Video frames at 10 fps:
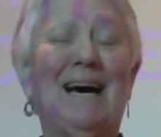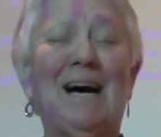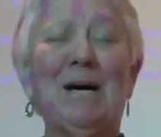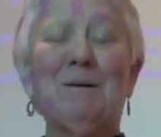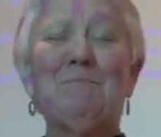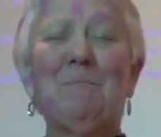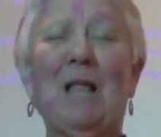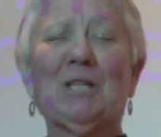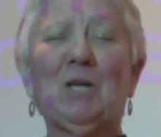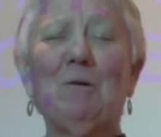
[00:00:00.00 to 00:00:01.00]
Um,
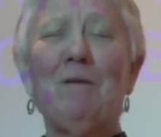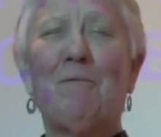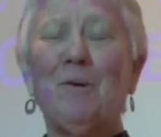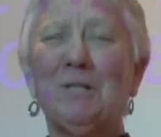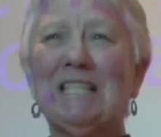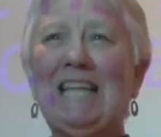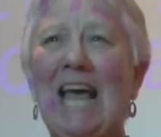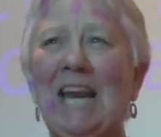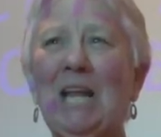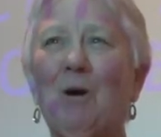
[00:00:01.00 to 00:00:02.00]
so if you're
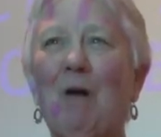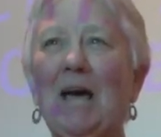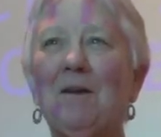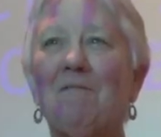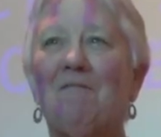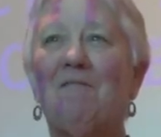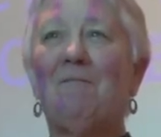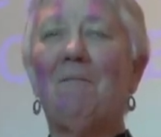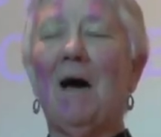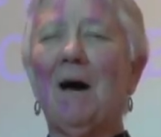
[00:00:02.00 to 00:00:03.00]
standing around
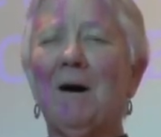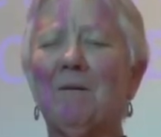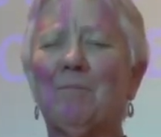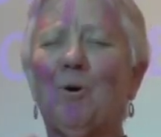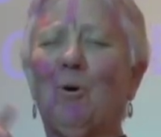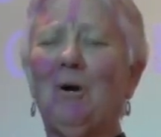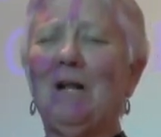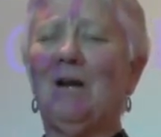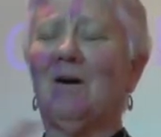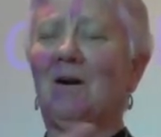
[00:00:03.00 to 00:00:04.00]
a, a
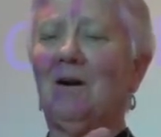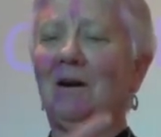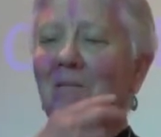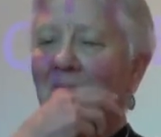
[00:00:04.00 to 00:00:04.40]
courtyard